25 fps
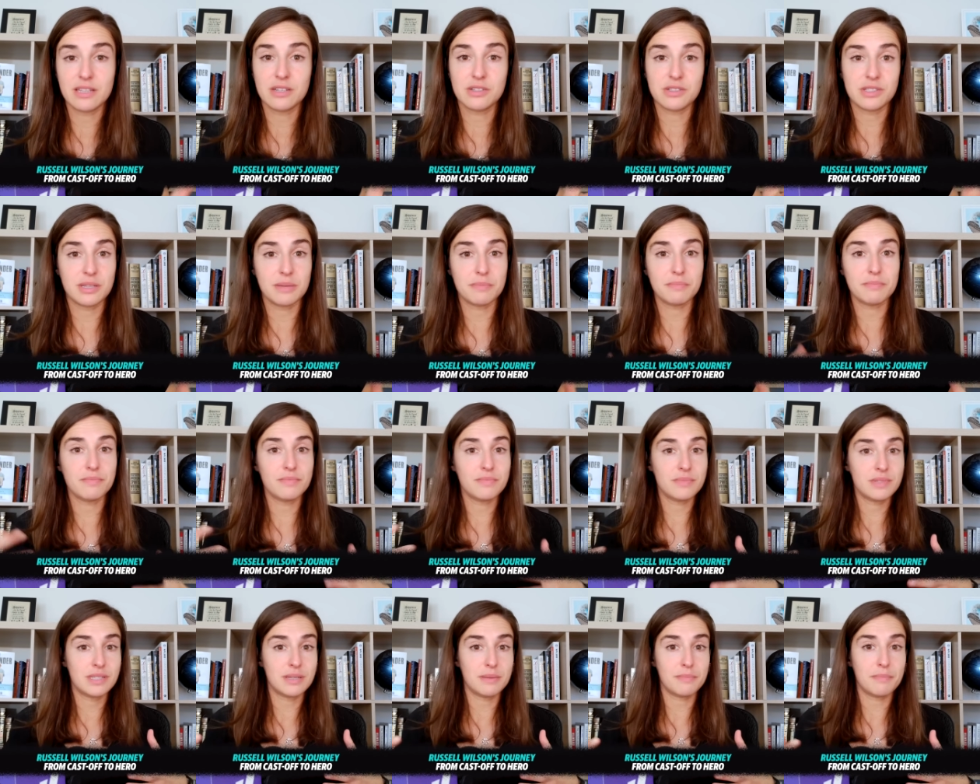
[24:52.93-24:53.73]
There's some
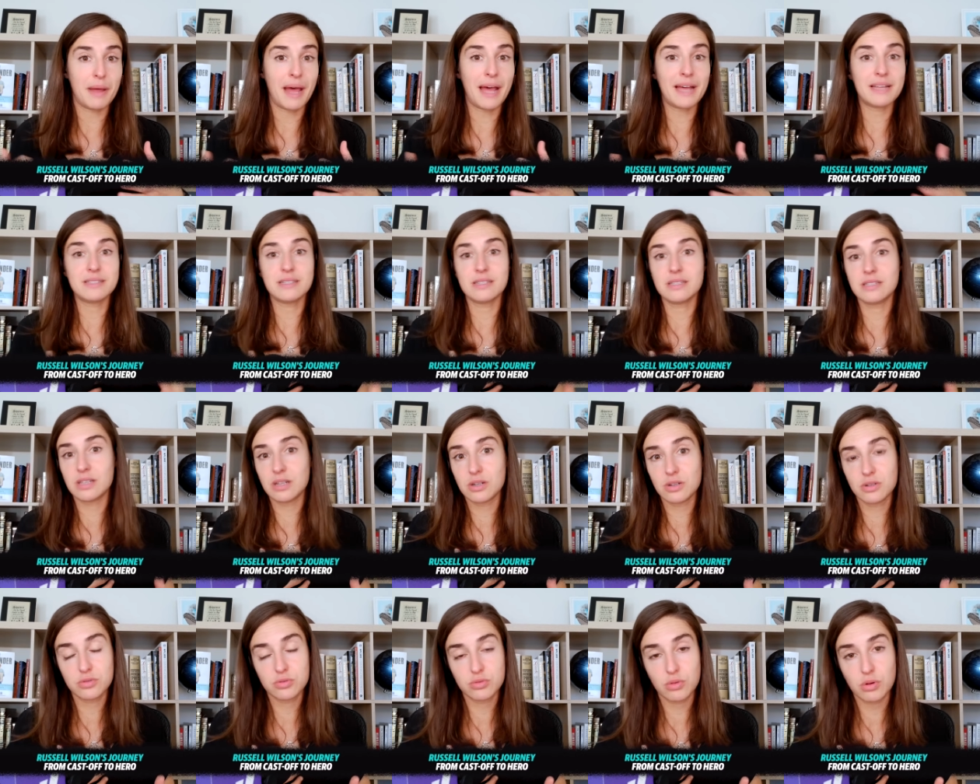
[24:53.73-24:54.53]
some passes
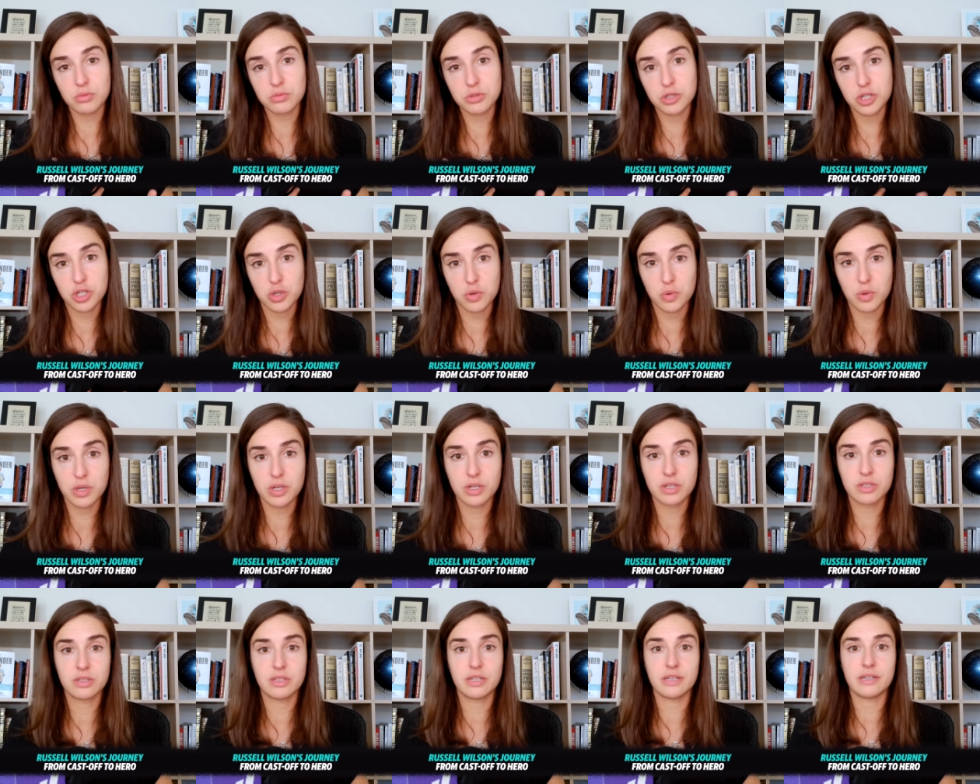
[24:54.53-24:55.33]
that are thrown
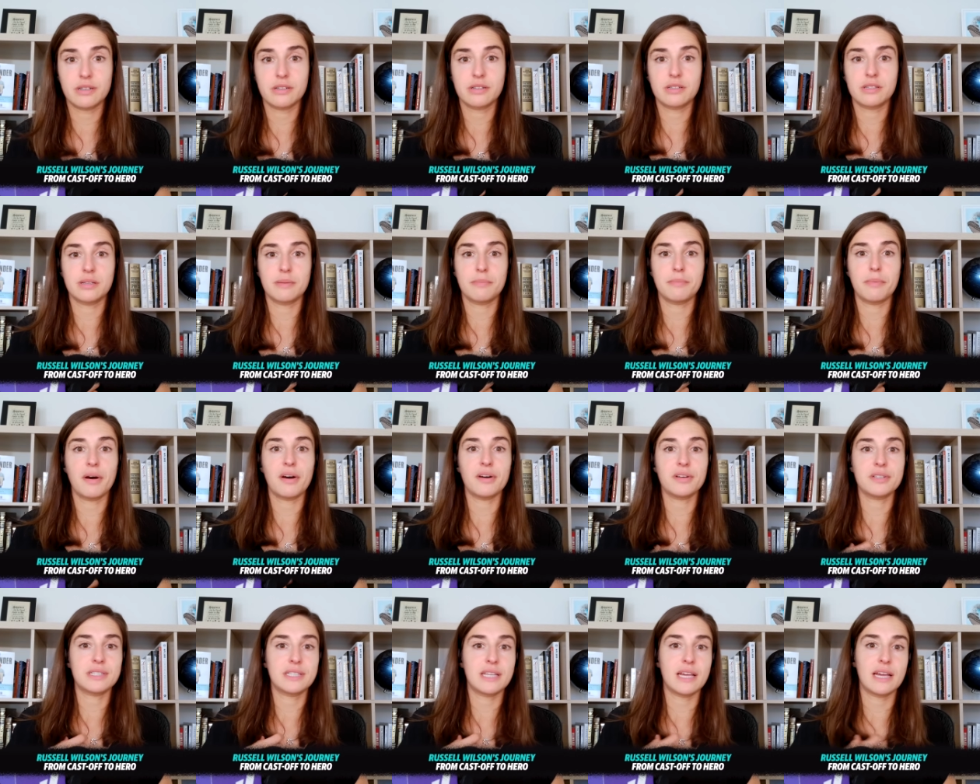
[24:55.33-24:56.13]
short. There are some
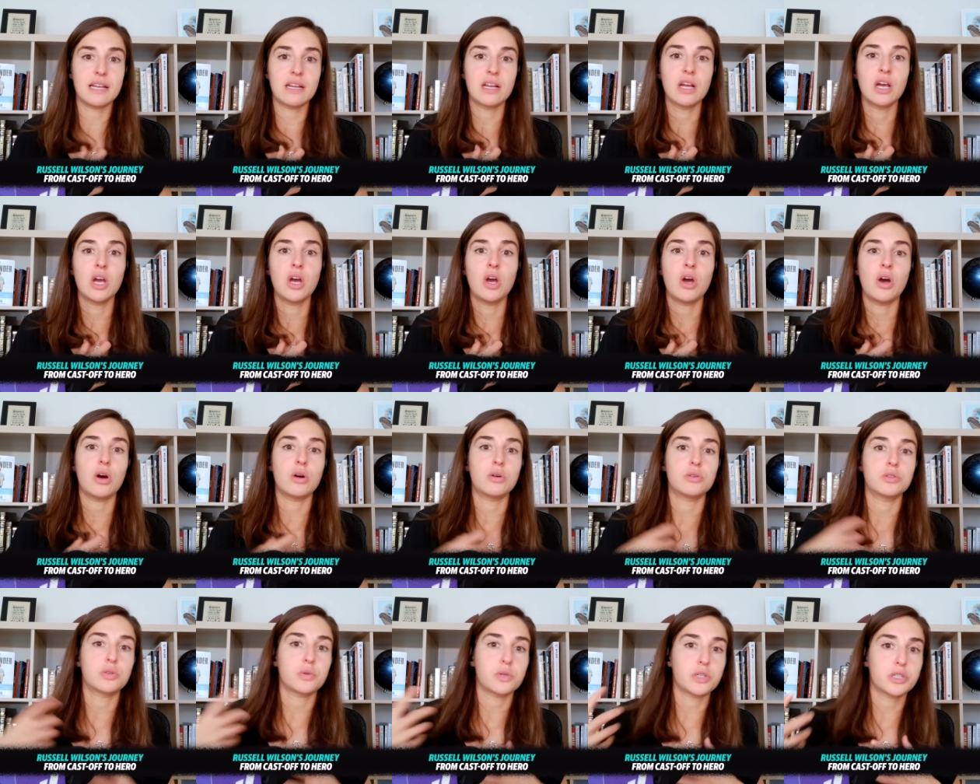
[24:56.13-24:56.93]
balls that,
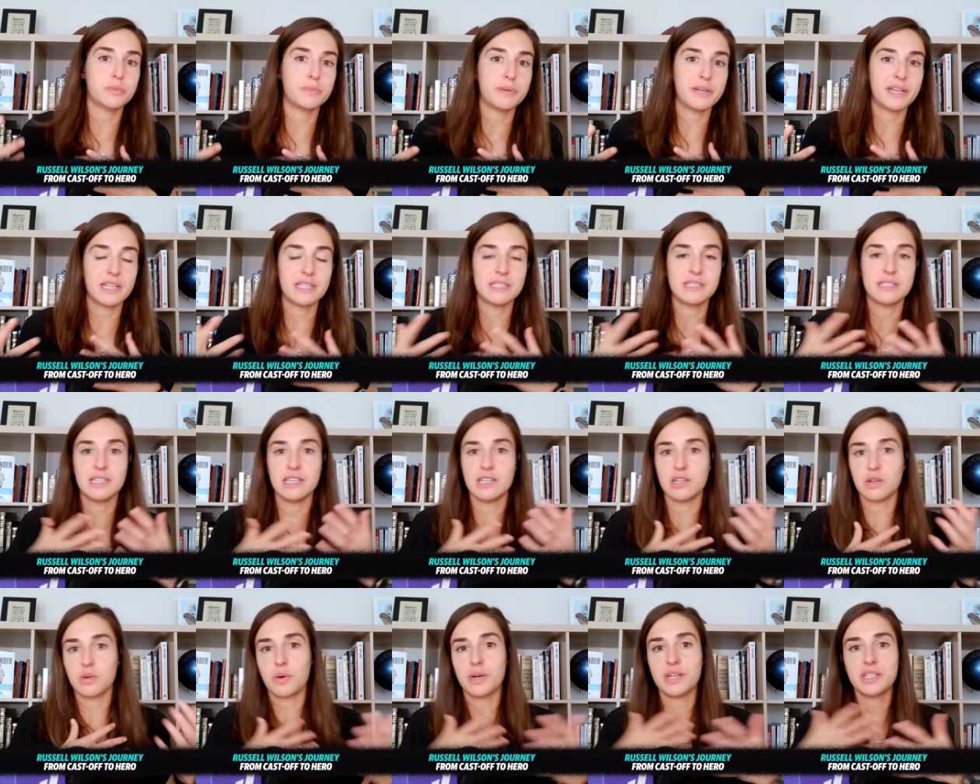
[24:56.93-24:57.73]
oh, George Pickens
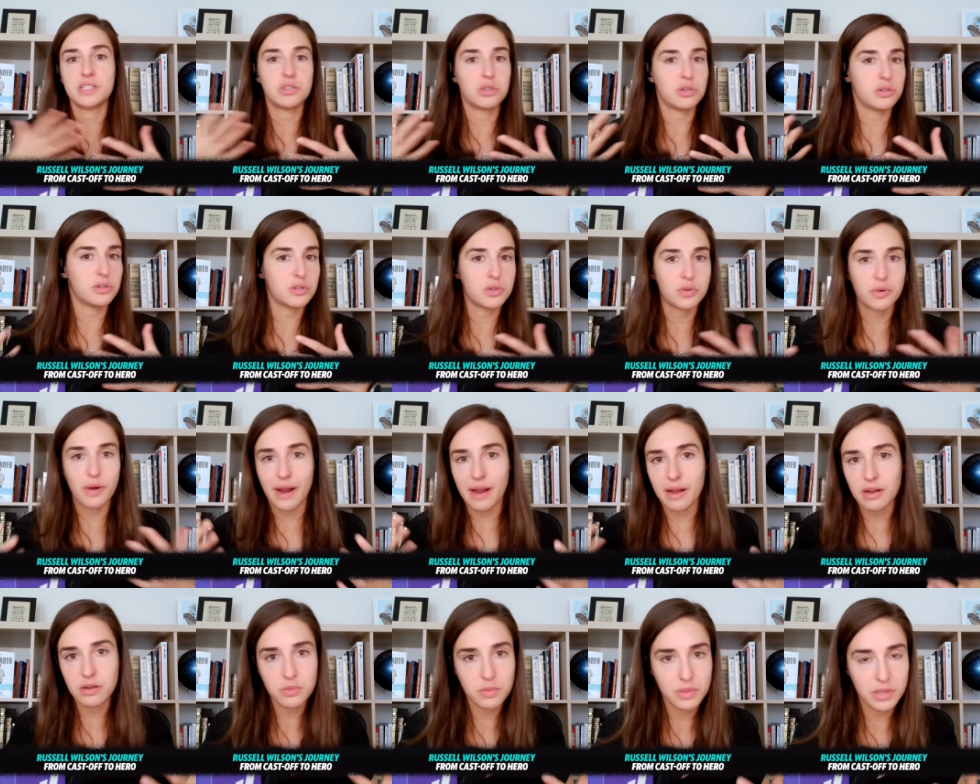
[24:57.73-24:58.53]
didn't quite turn
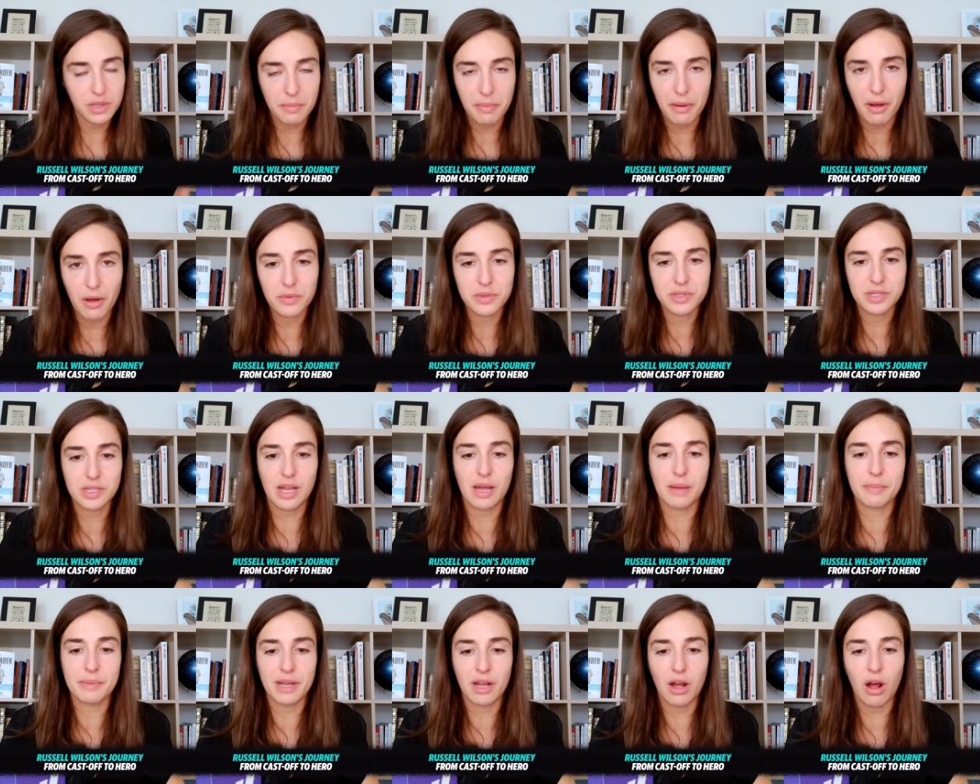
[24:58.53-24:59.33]
around when the ball was
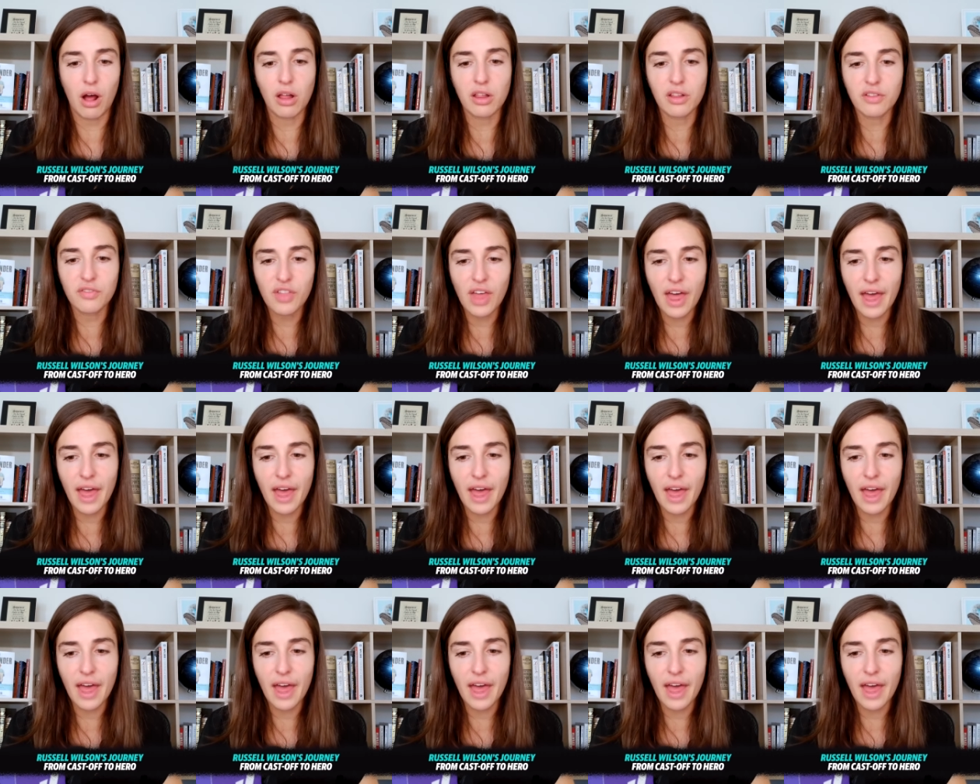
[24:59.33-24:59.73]
coming, all of